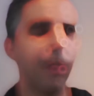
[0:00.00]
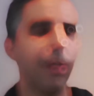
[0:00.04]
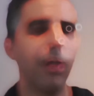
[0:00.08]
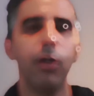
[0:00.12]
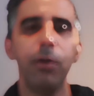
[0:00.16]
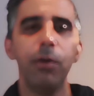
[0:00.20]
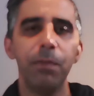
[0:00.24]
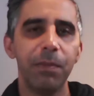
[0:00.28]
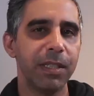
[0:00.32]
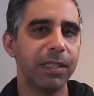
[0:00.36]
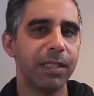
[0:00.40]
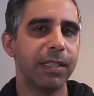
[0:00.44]
I
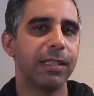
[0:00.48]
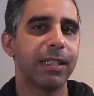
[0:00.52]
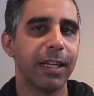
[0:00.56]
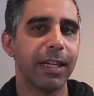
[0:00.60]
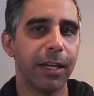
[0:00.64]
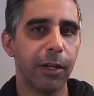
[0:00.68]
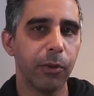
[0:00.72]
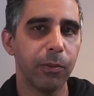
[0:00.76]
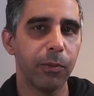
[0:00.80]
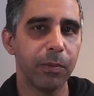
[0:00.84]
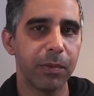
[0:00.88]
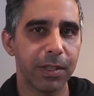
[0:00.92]
hope this
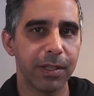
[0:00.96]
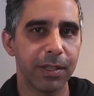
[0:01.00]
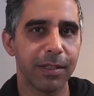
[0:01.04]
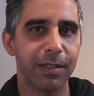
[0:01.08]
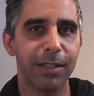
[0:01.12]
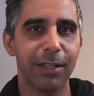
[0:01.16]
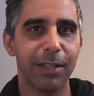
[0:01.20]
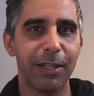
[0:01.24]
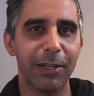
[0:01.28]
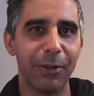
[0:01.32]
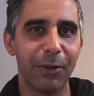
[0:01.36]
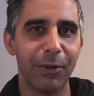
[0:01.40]
has helped.
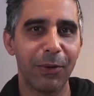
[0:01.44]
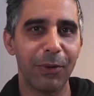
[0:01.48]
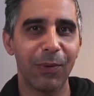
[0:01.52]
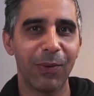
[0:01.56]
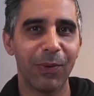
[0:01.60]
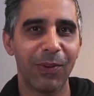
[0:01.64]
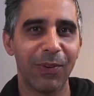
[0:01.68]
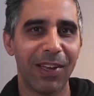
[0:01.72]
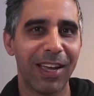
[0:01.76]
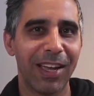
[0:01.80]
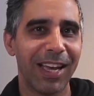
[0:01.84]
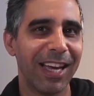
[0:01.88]

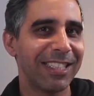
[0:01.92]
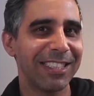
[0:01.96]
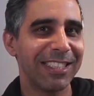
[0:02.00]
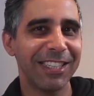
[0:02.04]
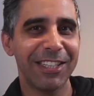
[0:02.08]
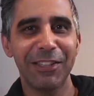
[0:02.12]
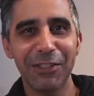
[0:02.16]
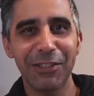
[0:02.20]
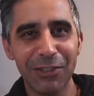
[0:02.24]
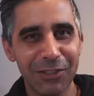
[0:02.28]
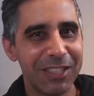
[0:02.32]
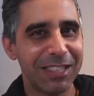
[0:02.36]

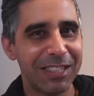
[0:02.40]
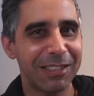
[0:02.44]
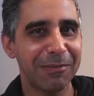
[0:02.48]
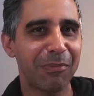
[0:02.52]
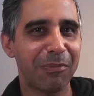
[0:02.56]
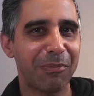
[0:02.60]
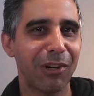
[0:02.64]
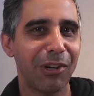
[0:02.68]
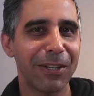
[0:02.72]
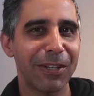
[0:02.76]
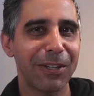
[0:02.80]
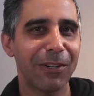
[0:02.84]
As I used
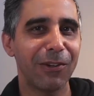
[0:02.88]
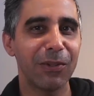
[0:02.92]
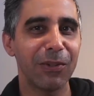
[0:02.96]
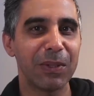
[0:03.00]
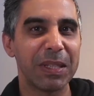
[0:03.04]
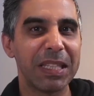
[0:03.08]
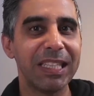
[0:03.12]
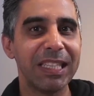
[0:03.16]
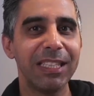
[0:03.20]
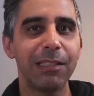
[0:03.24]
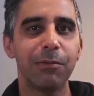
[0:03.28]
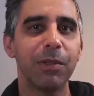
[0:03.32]
the
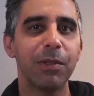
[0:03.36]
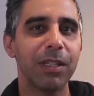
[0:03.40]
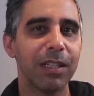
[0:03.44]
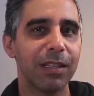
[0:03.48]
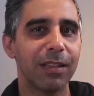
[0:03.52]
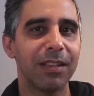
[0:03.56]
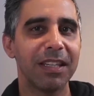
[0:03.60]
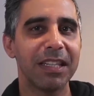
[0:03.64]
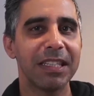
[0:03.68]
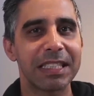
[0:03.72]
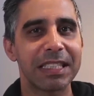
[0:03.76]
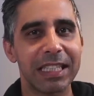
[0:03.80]
protocol, these were
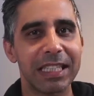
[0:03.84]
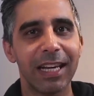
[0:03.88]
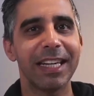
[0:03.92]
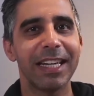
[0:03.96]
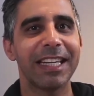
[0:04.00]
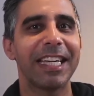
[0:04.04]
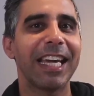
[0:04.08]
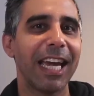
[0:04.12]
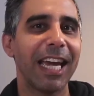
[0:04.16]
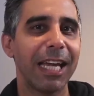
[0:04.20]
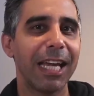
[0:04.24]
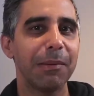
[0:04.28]
the things
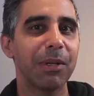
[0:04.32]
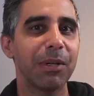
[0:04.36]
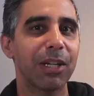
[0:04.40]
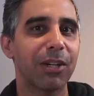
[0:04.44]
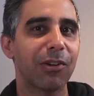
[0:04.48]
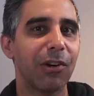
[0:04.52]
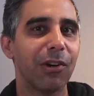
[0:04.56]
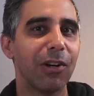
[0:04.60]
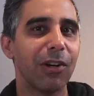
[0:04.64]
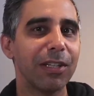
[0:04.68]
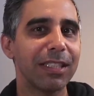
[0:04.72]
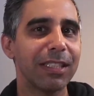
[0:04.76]
I came
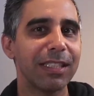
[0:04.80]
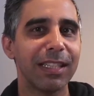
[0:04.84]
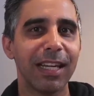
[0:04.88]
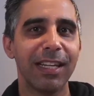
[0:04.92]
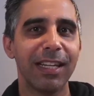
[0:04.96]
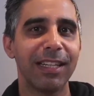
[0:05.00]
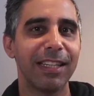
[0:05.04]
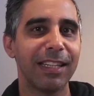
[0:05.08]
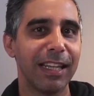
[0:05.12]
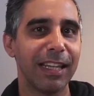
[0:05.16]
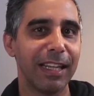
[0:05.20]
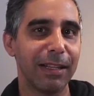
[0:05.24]
across
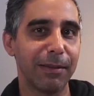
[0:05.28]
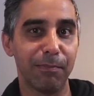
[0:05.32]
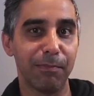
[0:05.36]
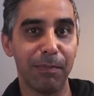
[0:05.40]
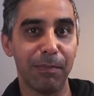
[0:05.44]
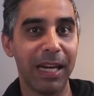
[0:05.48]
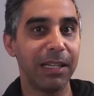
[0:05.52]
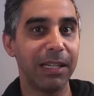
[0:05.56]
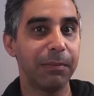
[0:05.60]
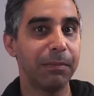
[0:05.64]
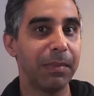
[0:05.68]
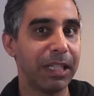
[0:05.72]

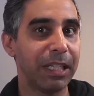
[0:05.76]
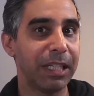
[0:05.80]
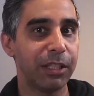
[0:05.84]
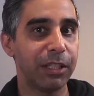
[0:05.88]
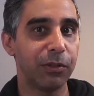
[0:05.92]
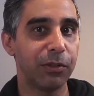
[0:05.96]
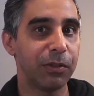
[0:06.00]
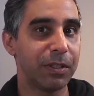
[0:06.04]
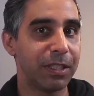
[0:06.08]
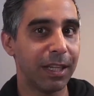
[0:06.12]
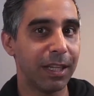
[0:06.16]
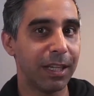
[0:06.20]
and made me
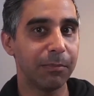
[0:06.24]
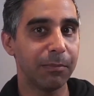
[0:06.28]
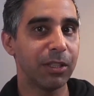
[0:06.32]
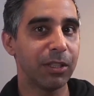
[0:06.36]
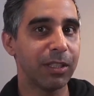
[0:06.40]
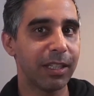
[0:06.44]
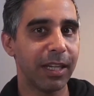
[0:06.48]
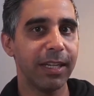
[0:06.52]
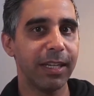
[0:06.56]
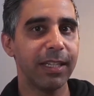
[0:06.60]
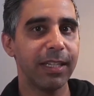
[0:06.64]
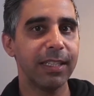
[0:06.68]
do
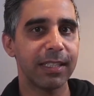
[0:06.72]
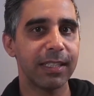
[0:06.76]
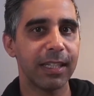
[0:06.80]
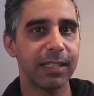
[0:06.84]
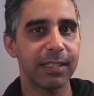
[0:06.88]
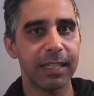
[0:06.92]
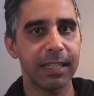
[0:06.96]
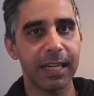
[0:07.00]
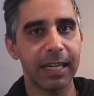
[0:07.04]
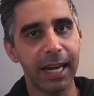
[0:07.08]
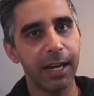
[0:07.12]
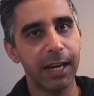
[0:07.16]
double takes,
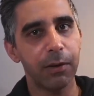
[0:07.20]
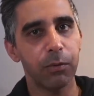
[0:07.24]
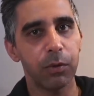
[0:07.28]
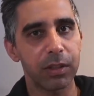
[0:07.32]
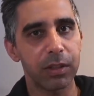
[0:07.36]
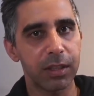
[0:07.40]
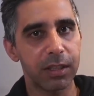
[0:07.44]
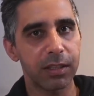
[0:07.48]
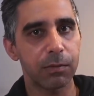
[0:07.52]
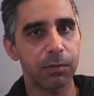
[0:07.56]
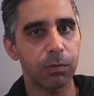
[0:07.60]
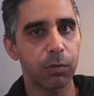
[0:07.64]
as in how
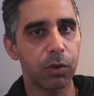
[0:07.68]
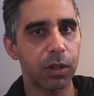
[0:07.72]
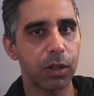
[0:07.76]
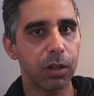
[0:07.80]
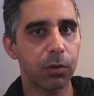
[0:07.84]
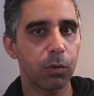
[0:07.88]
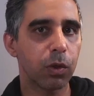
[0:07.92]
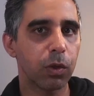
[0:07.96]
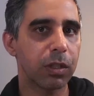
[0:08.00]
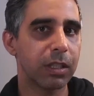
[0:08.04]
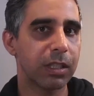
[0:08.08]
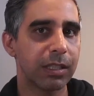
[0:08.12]
would this
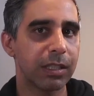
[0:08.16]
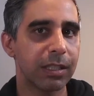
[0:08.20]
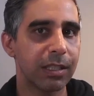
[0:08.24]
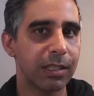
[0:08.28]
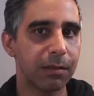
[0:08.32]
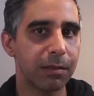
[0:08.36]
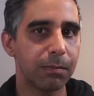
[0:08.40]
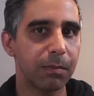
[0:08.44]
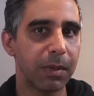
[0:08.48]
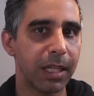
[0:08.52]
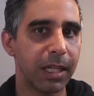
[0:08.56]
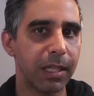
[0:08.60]
work? What does
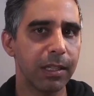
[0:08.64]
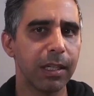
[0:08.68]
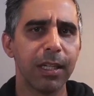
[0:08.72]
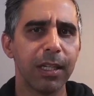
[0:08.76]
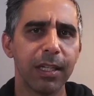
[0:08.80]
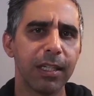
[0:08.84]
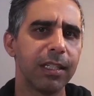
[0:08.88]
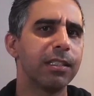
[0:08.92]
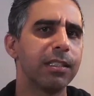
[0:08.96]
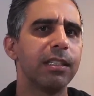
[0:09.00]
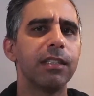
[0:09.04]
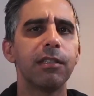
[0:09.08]
this mean?
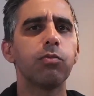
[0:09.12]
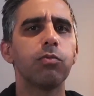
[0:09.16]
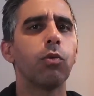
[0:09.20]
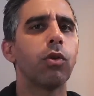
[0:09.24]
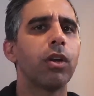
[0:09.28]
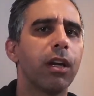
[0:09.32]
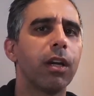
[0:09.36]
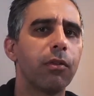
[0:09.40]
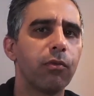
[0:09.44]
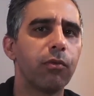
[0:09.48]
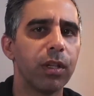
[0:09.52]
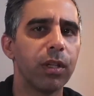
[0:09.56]
Is this
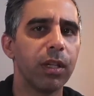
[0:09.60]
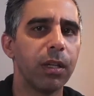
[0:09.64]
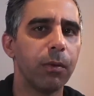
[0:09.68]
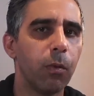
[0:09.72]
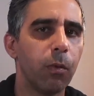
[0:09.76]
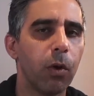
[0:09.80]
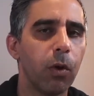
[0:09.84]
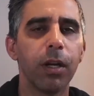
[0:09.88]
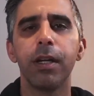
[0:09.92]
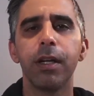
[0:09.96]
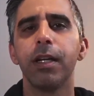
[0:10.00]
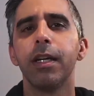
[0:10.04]
what I
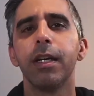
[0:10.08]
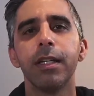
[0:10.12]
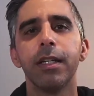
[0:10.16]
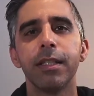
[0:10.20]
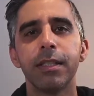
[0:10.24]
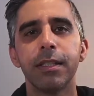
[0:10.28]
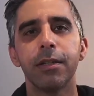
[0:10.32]
really want?